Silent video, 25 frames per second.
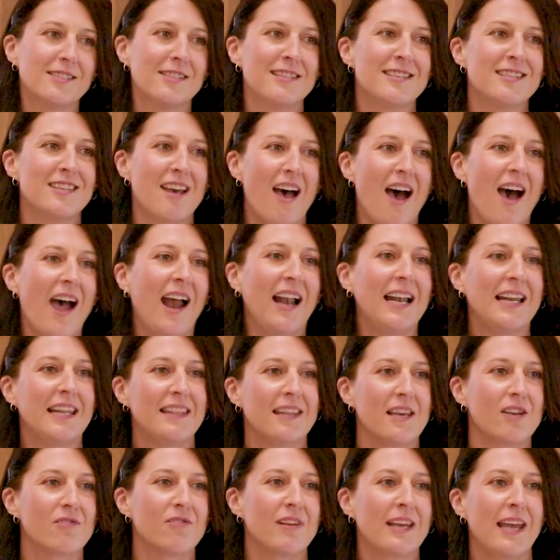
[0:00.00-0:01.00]
entirely the
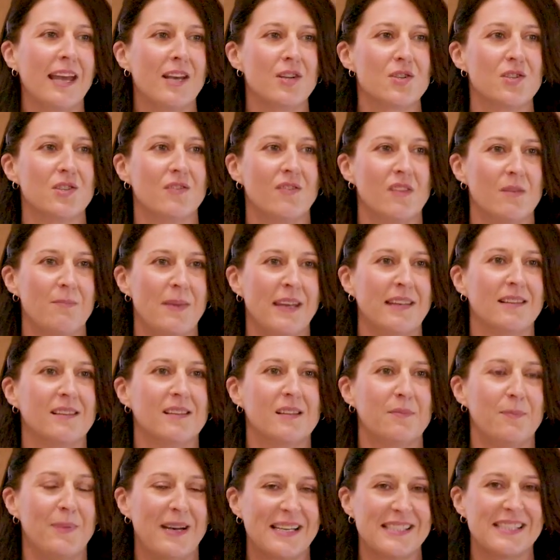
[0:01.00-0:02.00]
creation of the Mental
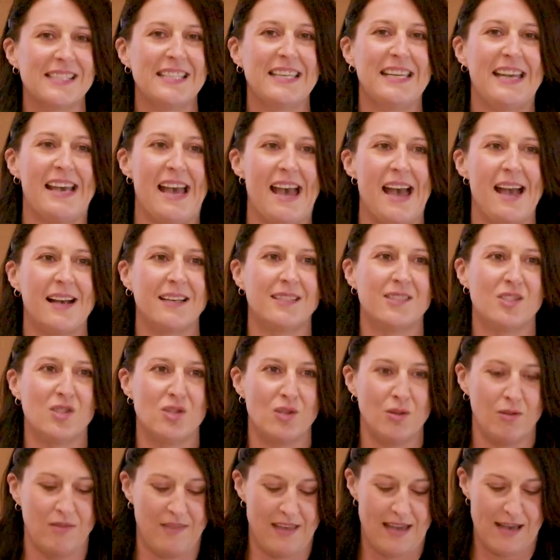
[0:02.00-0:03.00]
Capacity Act
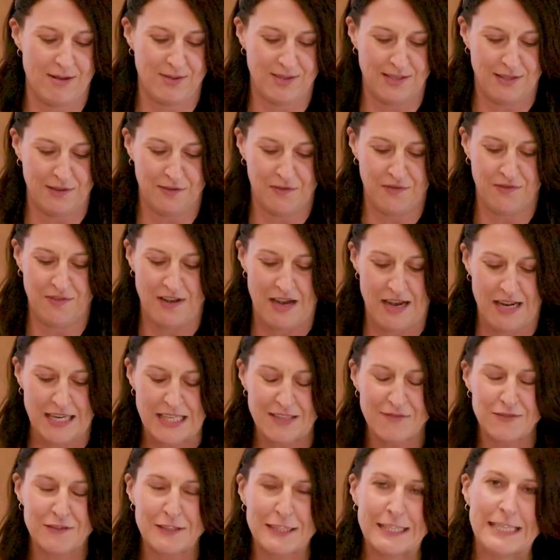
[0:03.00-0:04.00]
2005.
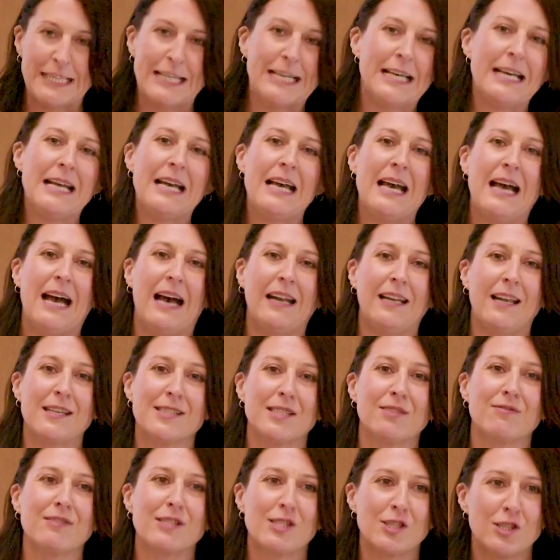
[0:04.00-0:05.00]
And as a
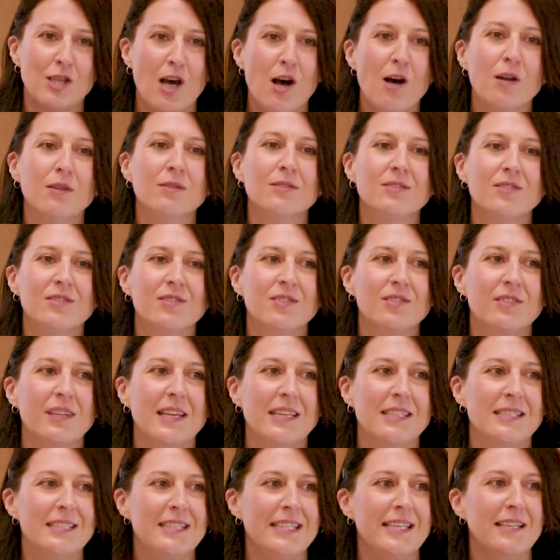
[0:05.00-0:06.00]
result,
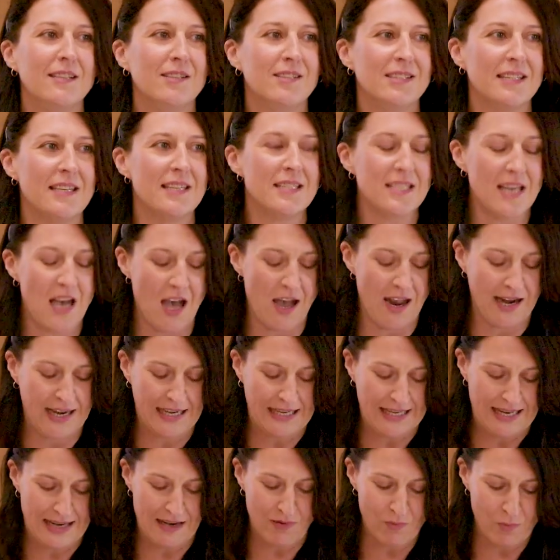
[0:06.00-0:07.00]
it deals
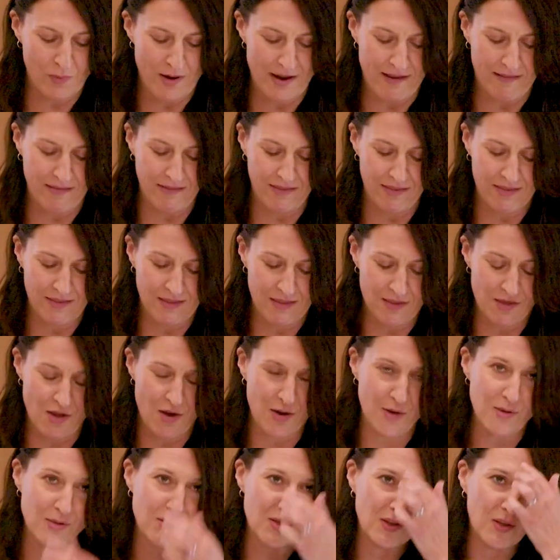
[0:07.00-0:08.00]
entirely with
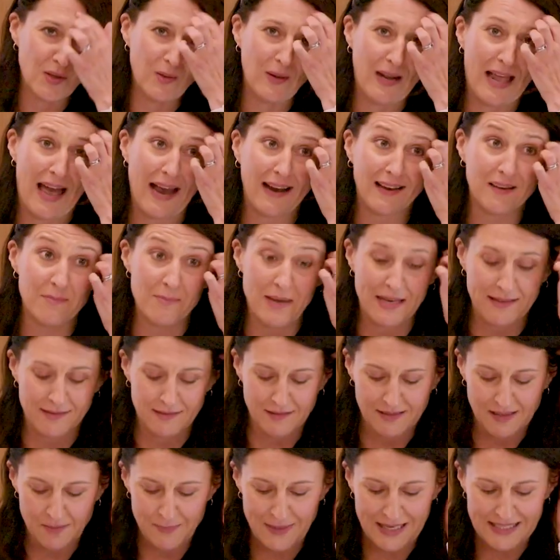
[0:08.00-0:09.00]
those who lack mental
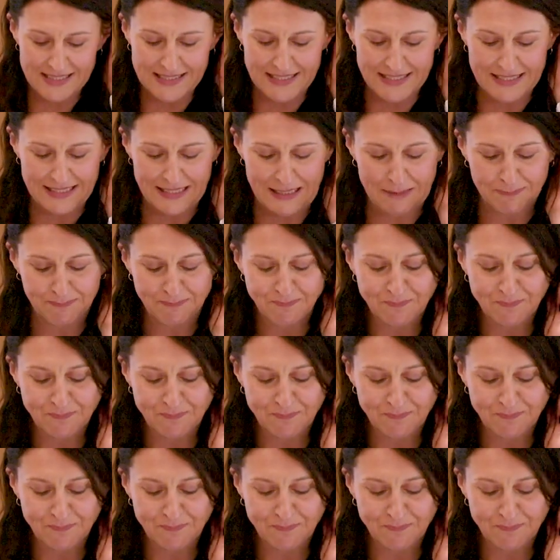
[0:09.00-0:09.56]
capacity.